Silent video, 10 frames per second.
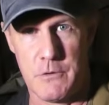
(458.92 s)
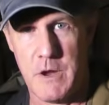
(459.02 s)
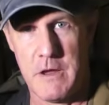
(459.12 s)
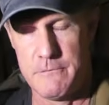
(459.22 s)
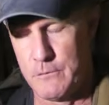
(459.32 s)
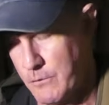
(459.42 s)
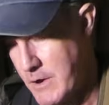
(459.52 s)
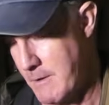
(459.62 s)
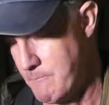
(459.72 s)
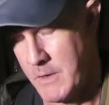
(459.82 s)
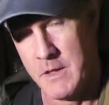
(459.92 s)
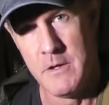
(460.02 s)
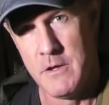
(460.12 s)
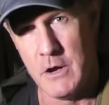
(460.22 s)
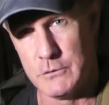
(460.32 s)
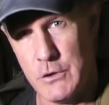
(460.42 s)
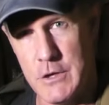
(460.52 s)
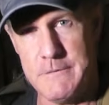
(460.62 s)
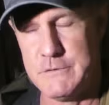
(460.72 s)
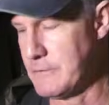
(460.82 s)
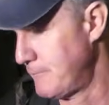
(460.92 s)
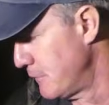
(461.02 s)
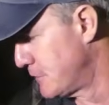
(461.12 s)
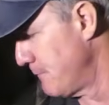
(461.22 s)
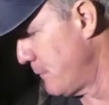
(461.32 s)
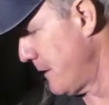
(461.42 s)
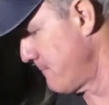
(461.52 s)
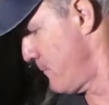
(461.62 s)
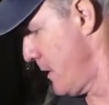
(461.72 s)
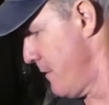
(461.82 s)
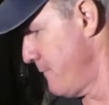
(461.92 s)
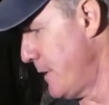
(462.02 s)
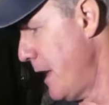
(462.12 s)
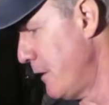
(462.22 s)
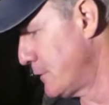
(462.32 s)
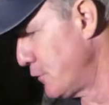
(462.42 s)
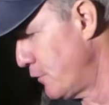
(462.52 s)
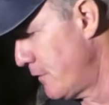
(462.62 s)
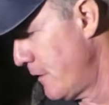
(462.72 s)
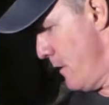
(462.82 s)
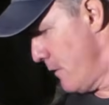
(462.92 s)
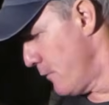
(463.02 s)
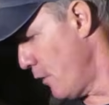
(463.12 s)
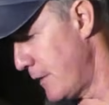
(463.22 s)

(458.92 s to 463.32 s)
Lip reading: around for alternatives in the future, but now it's good. Right,